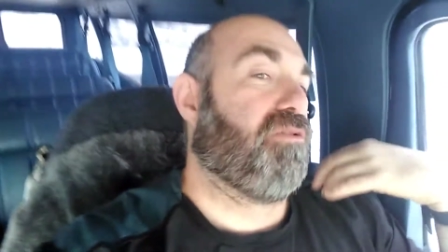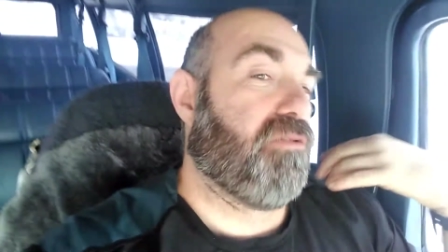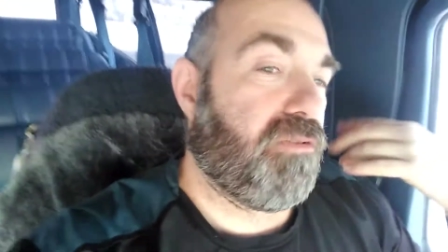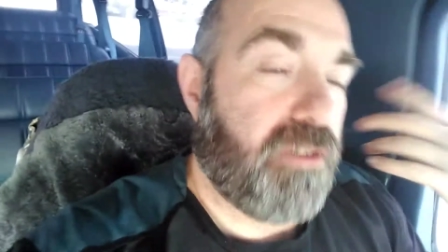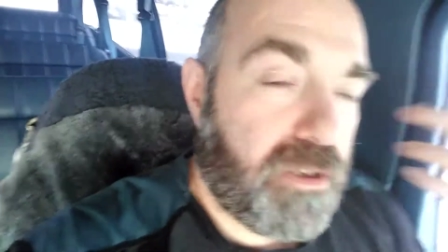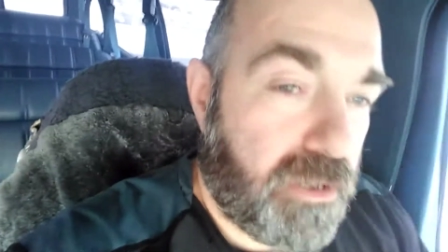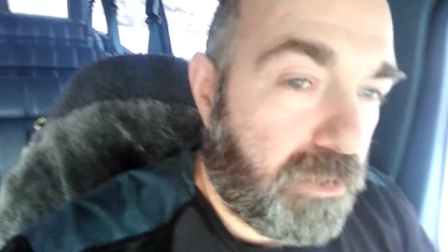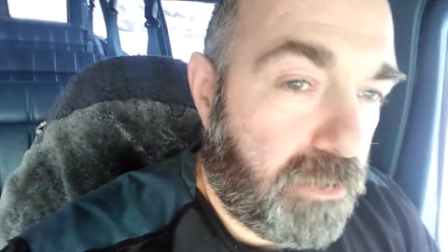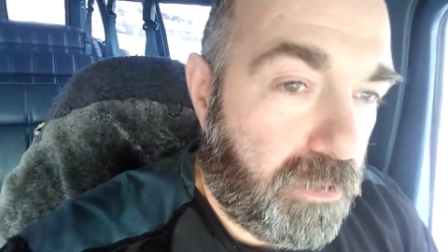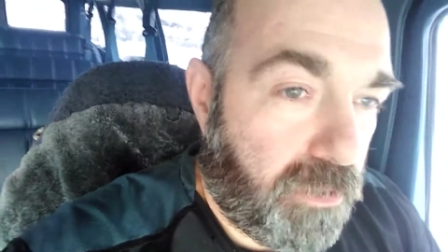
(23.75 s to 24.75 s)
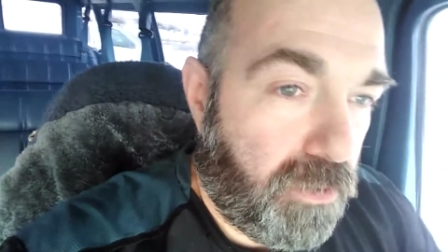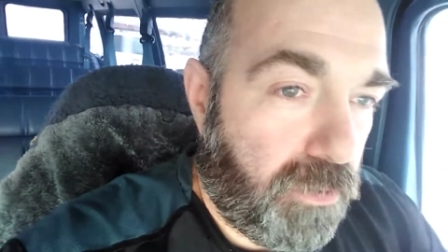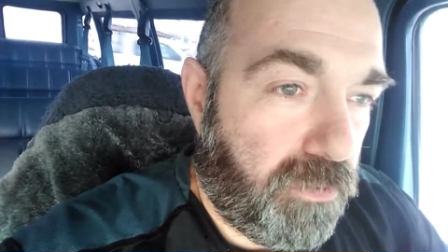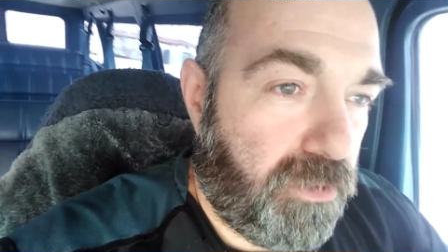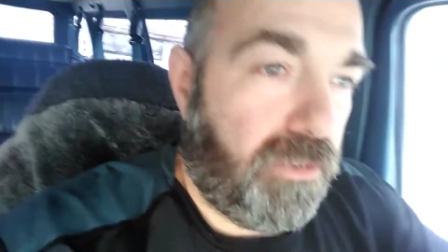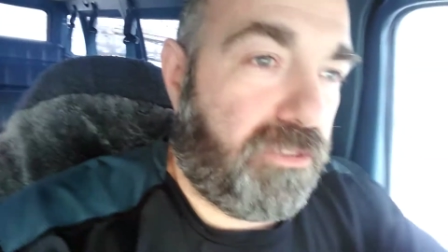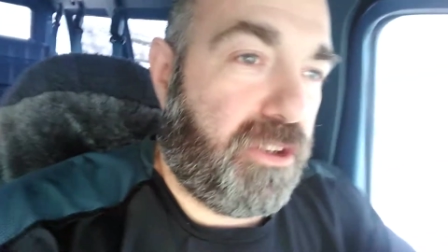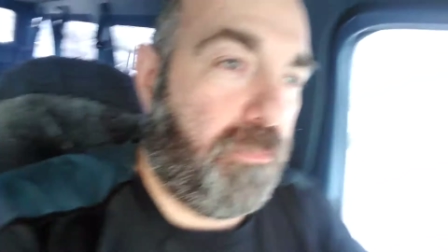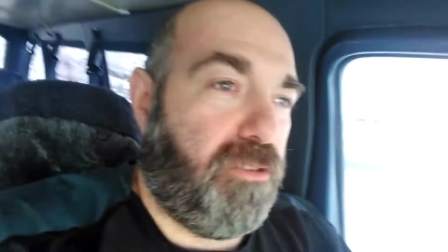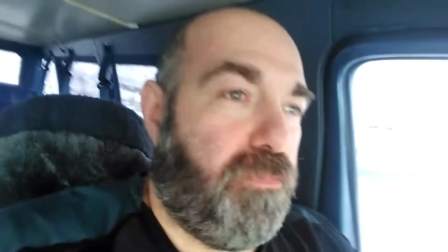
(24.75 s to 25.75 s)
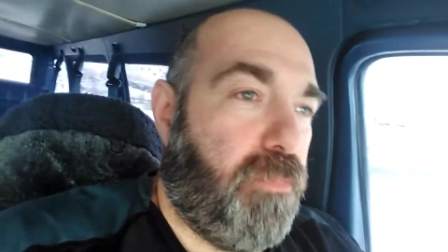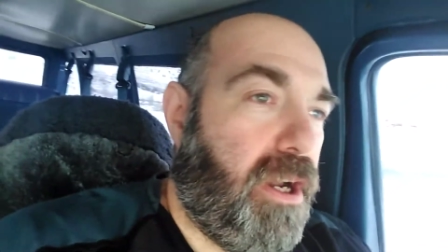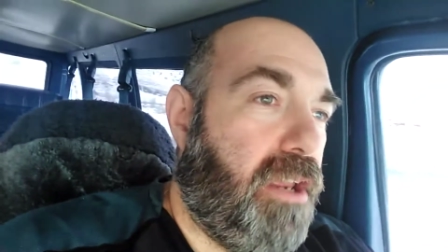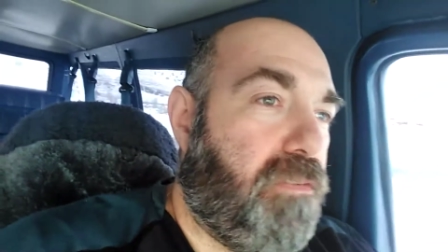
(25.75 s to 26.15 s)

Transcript: and you know, and, and some of my